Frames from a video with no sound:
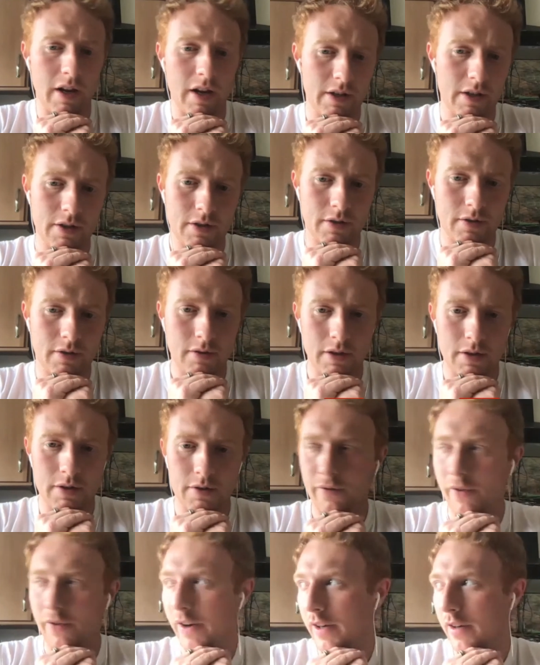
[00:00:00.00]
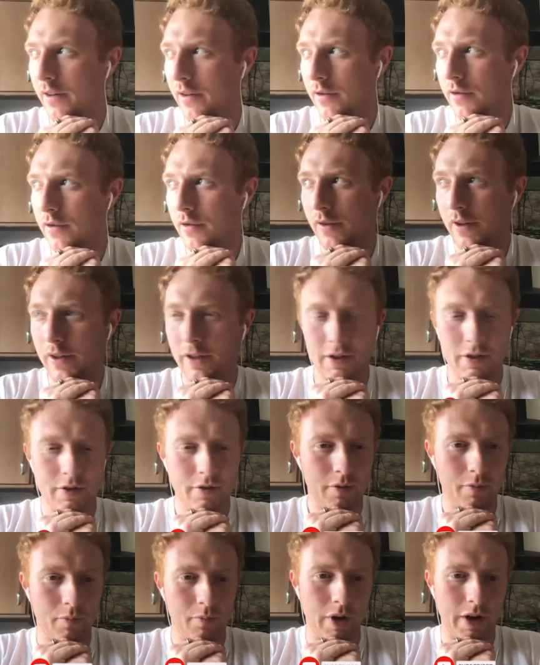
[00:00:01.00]
it's fine. So it's
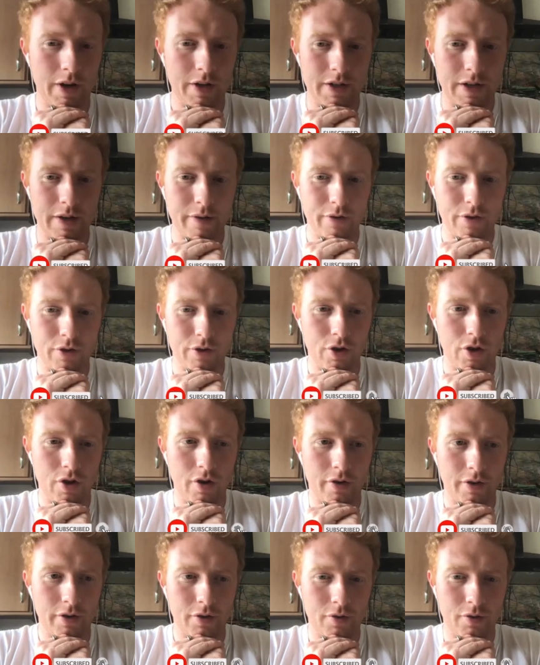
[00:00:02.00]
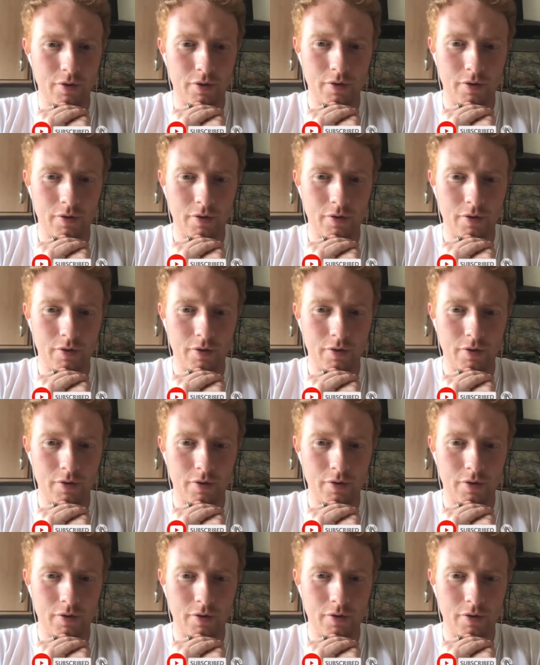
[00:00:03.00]
pretty safe in Scotland. So